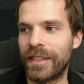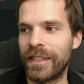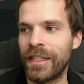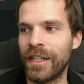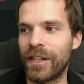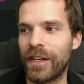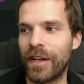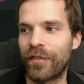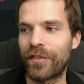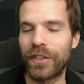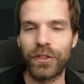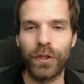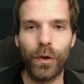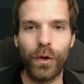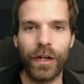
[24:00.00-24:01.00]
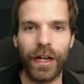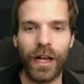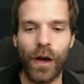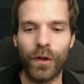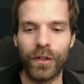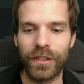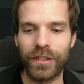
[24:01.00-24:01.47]
it here, if the token
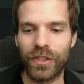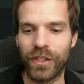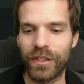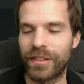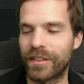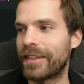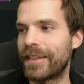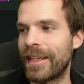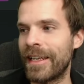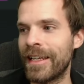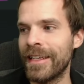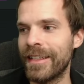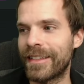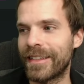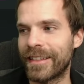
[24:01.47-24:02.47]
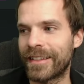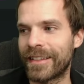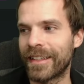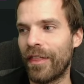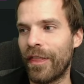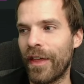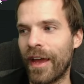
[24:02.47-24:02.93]
account is just deleted,
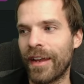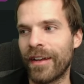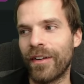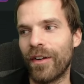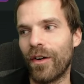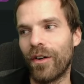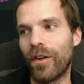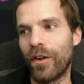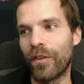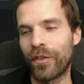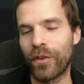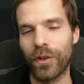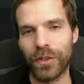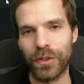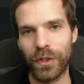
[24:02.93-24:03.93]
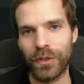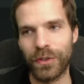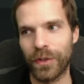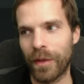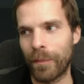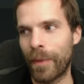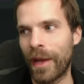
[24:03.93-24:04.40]
then of course
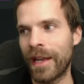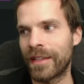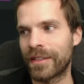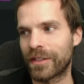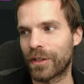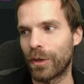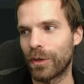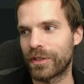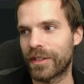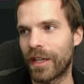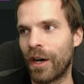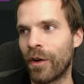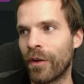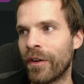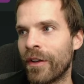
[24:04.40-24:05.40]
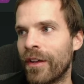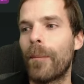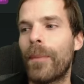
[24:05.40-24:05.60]
also the balance goes down.